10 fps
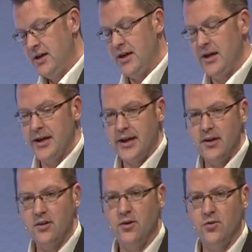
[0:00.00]

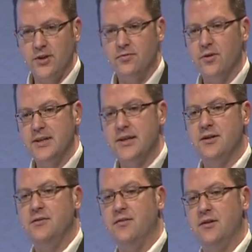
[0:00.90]
Again, not only for identity